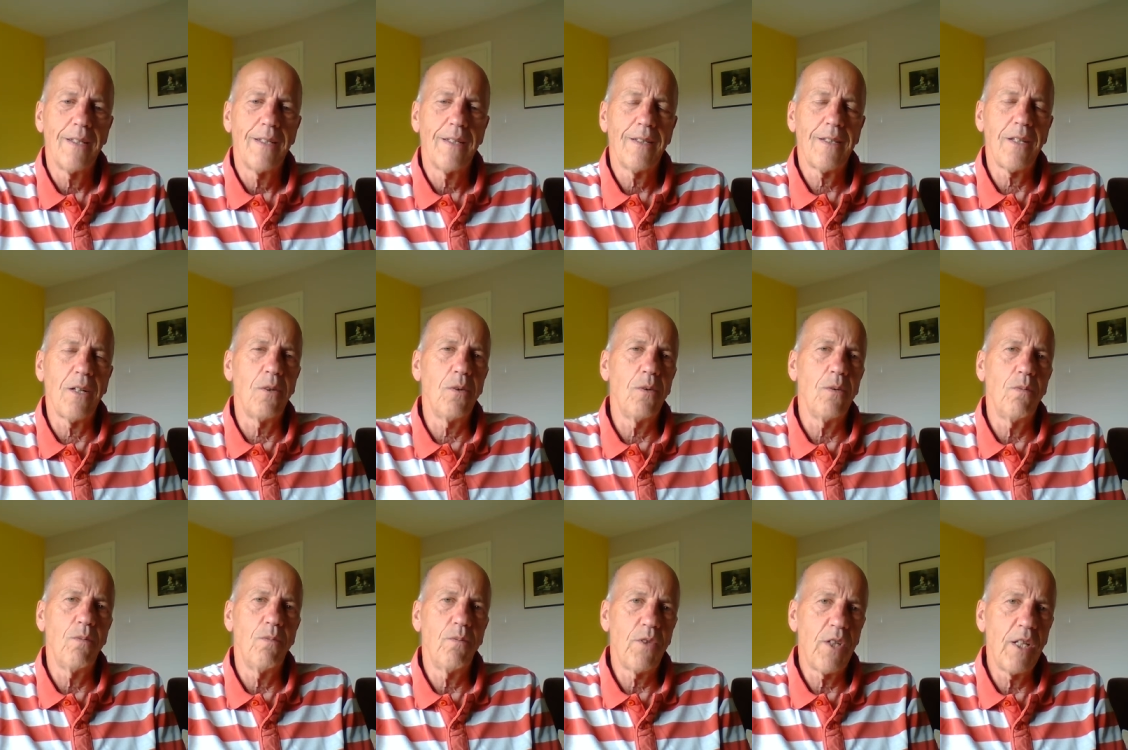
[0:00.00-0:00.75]
So
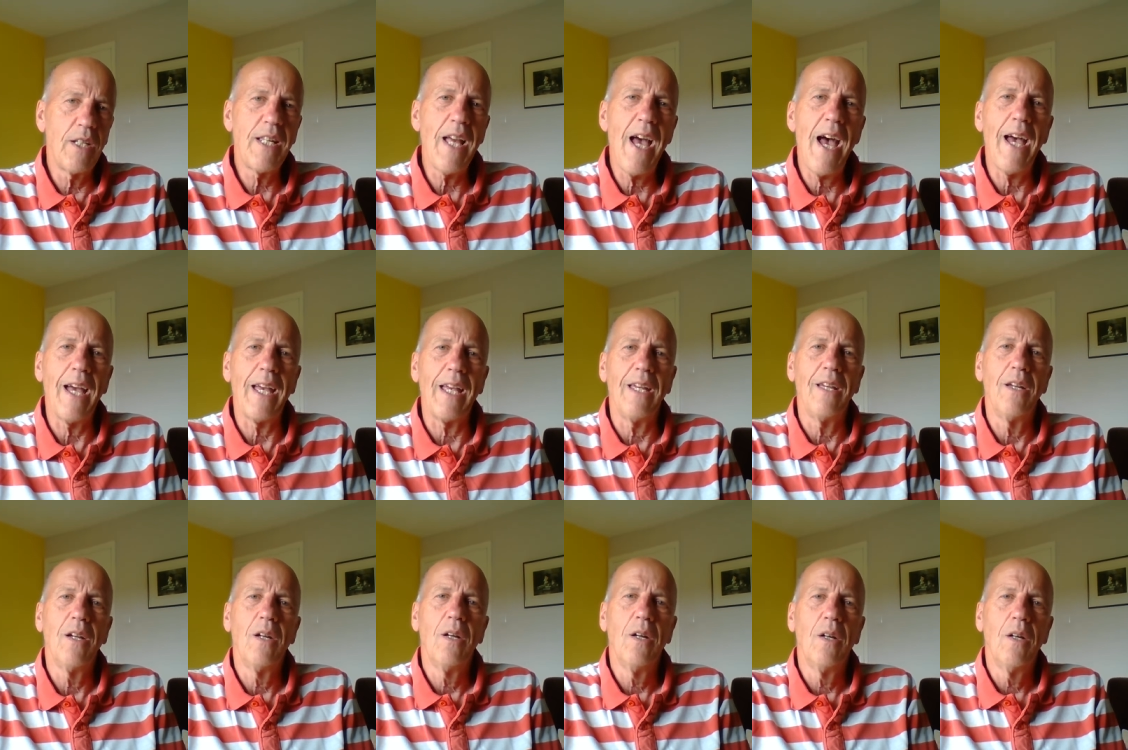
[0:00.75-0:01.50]
today,
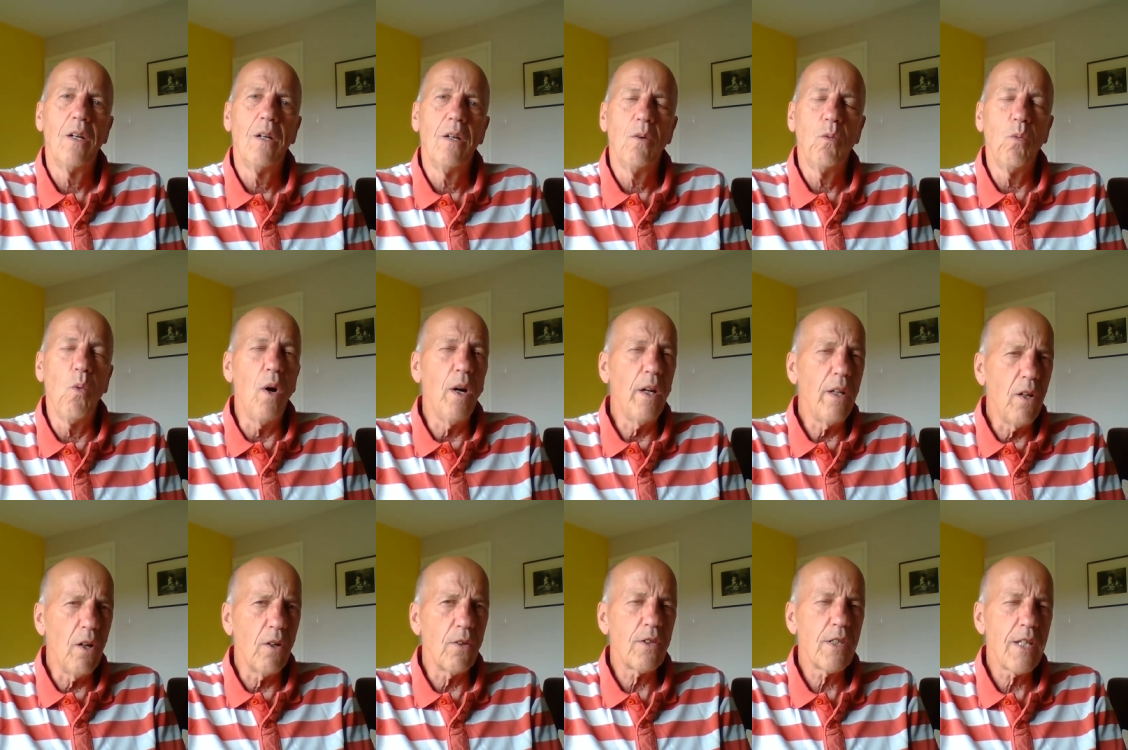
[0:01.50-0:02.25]
why
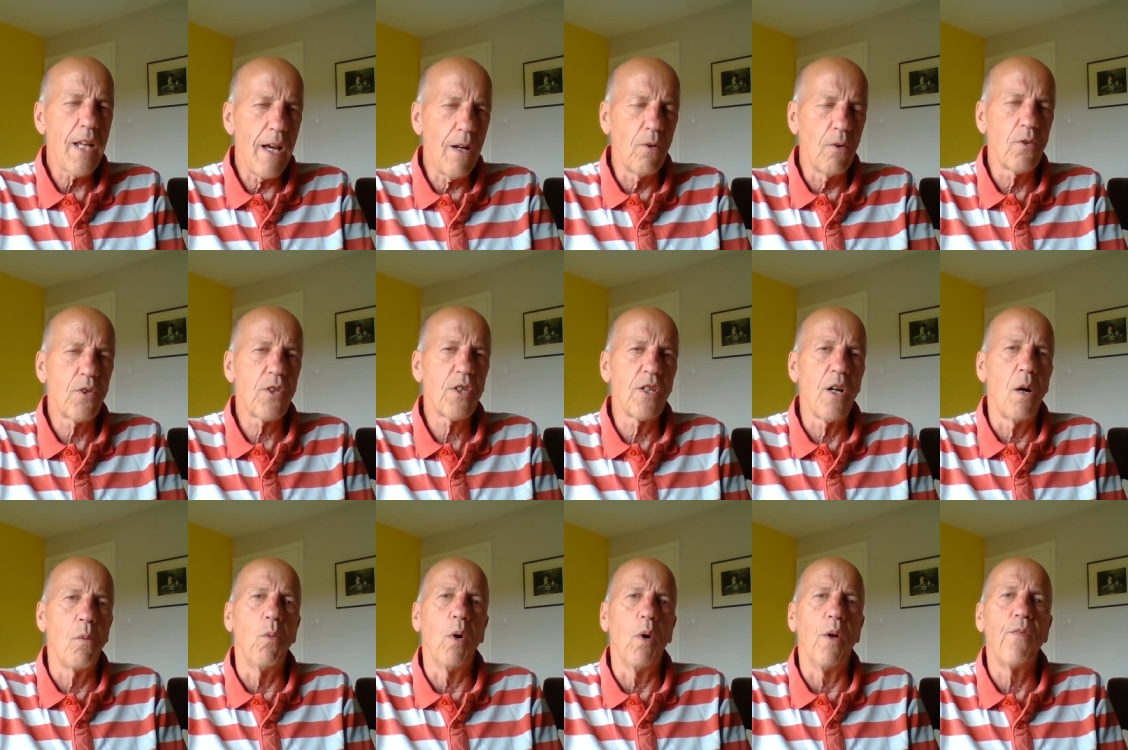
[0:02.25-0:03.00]
not tell
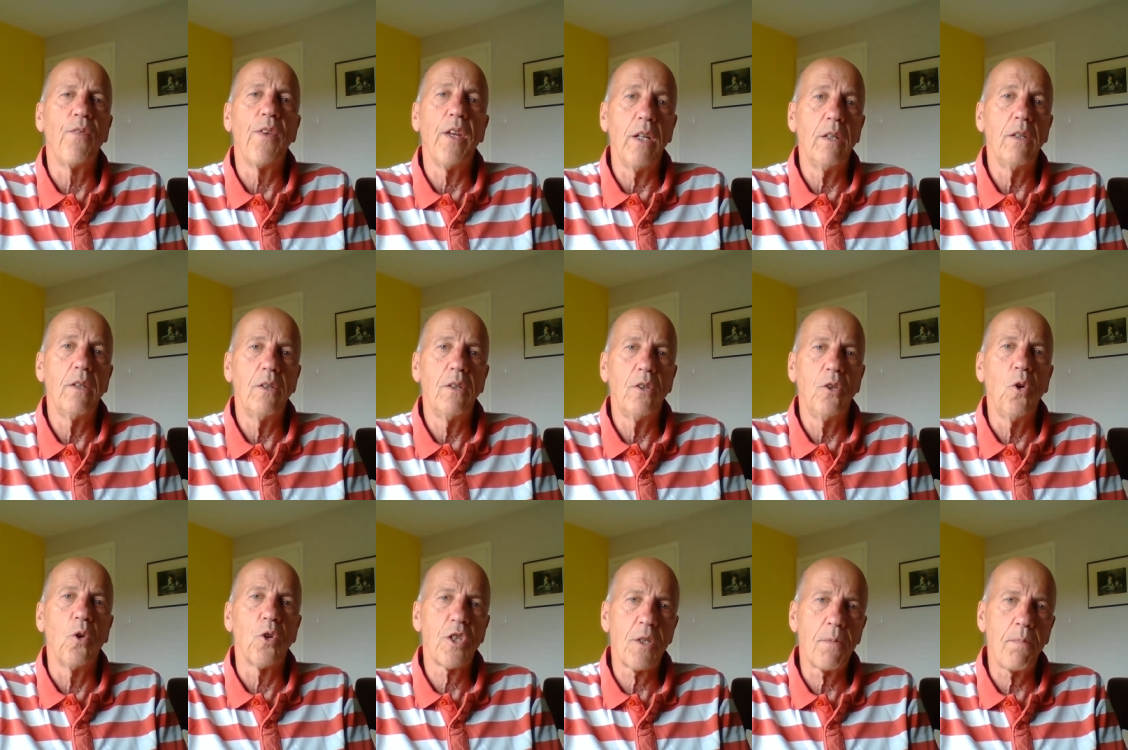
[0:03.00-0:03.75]
someone that
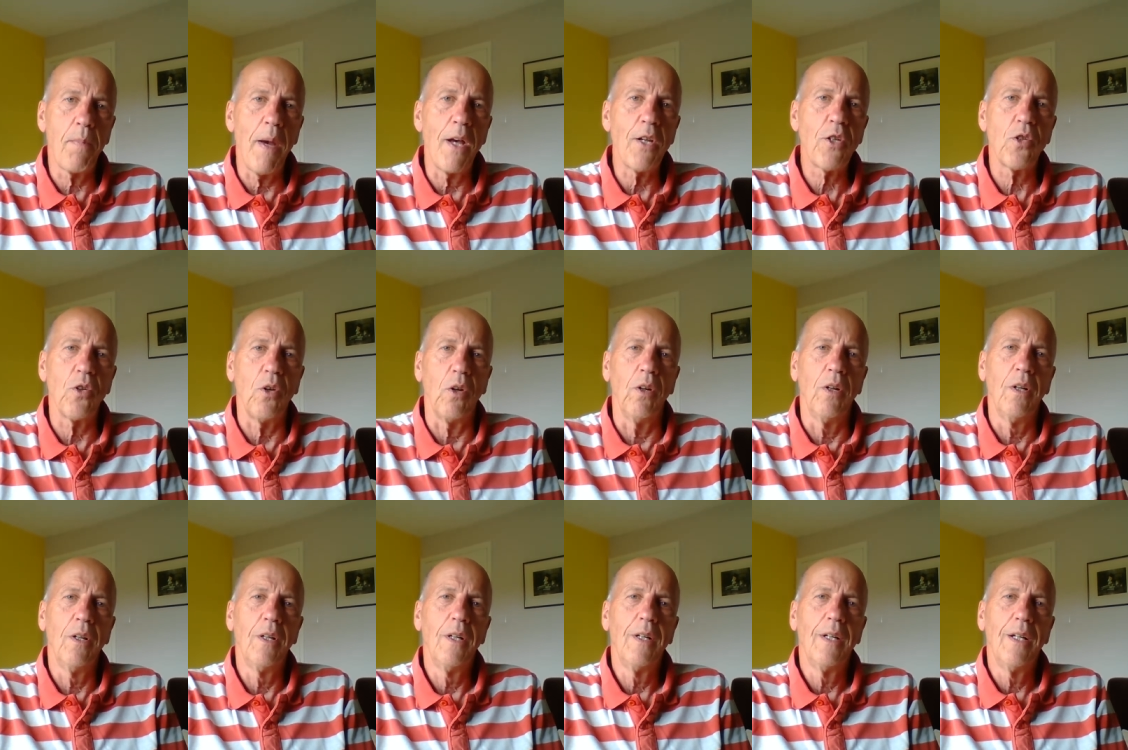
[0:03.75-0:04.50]
you're
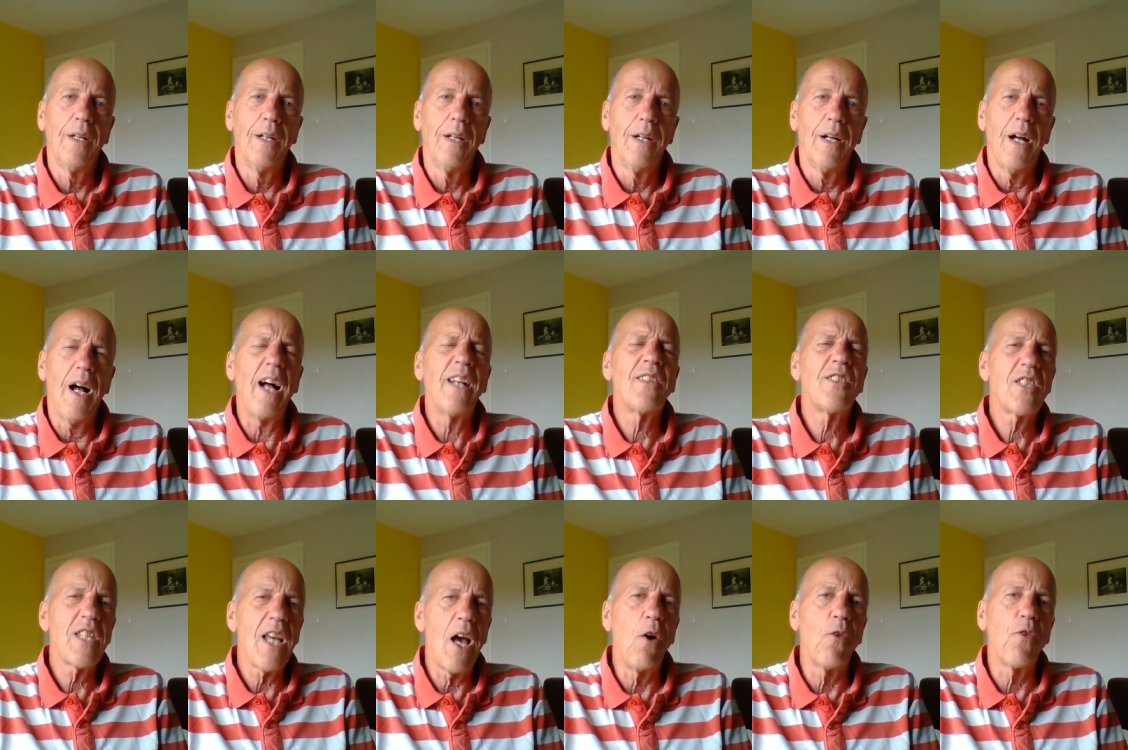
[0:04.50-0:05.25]
special
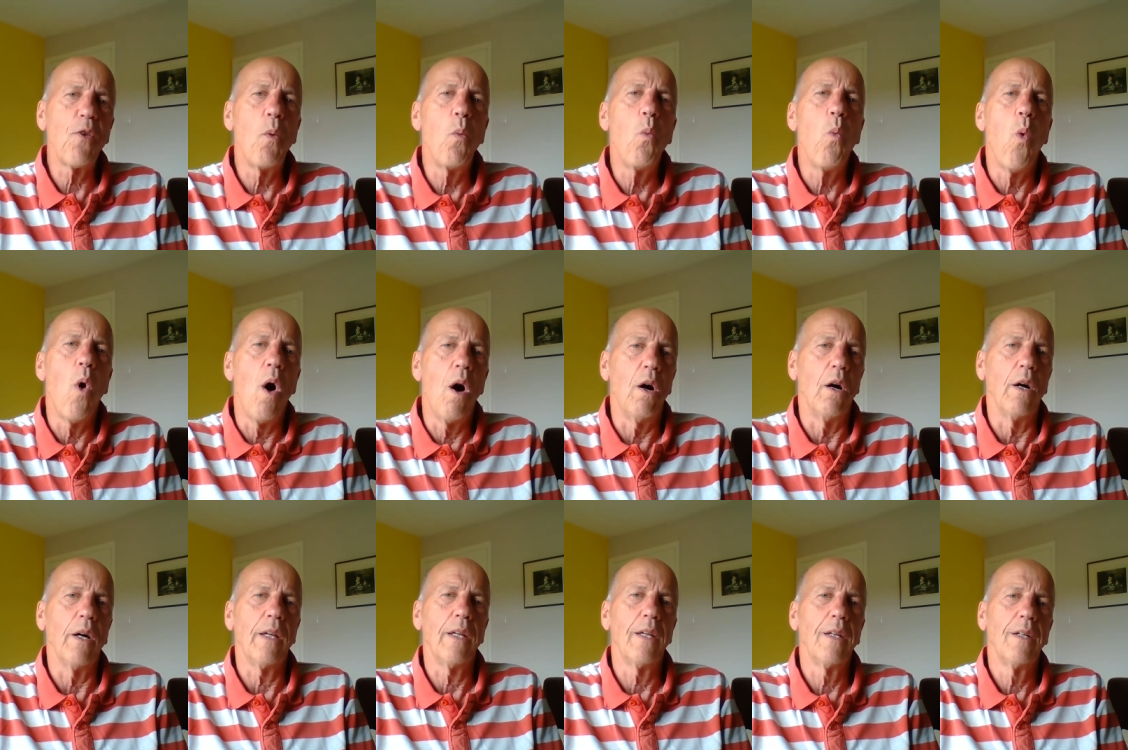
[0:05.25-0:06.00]
and tell them
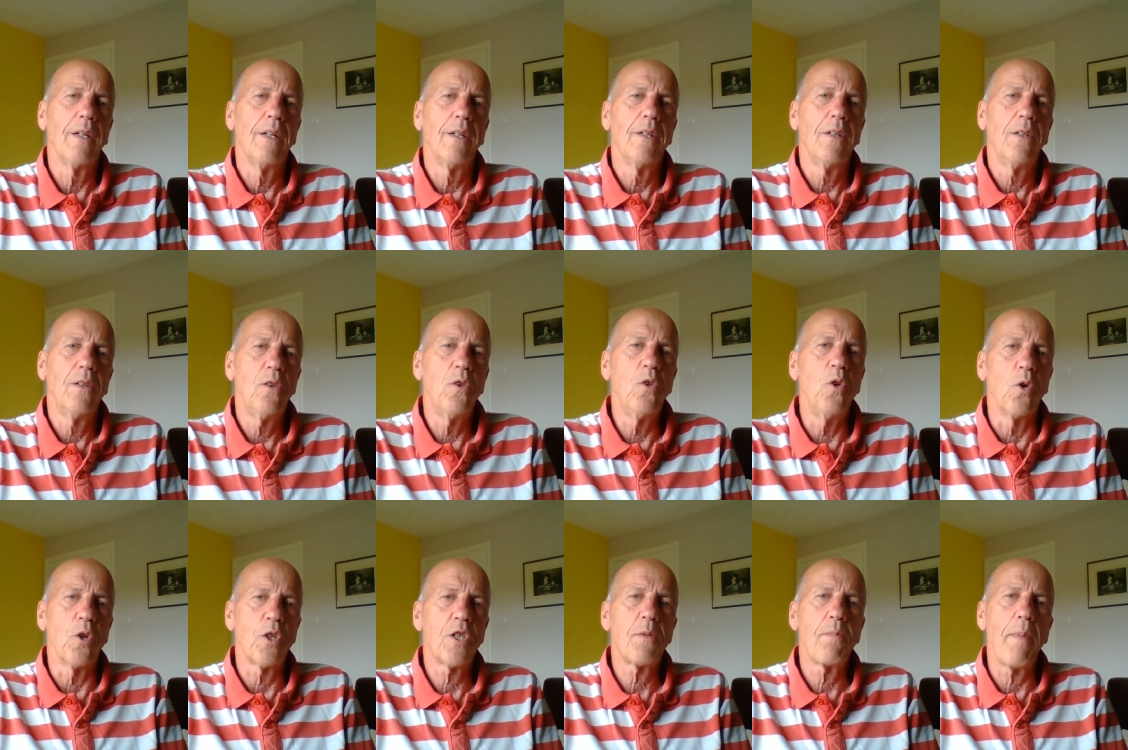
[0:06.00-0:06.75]
why
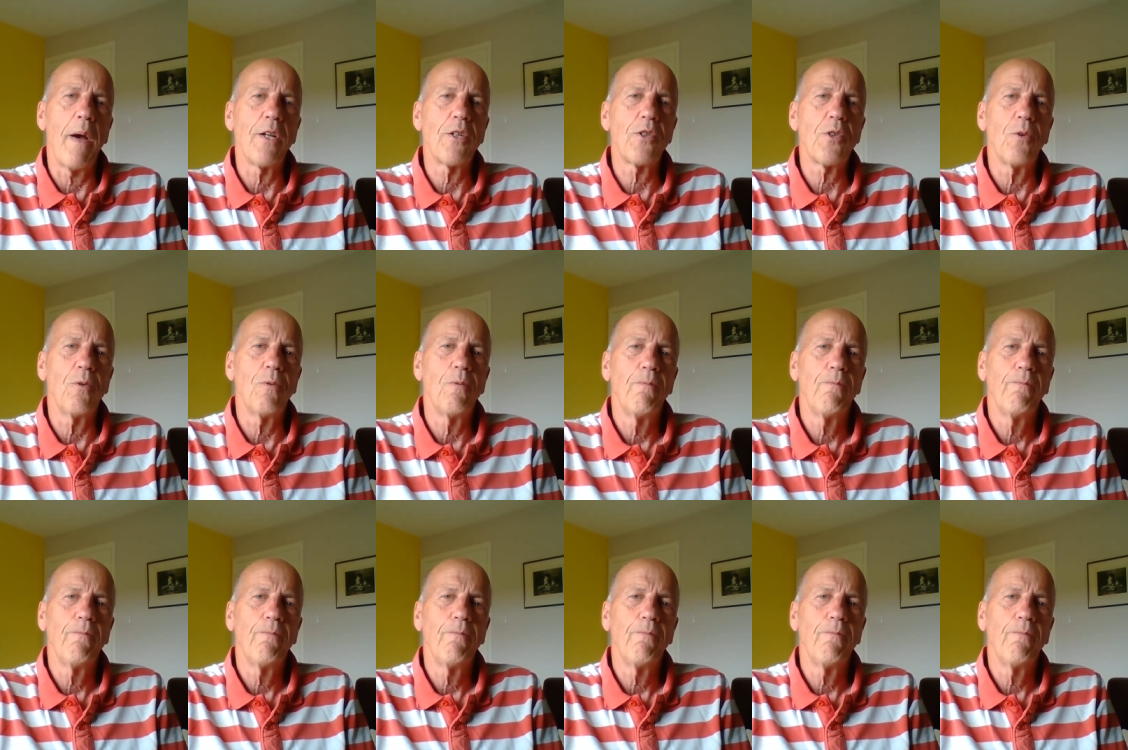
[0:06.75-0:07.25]
you're special?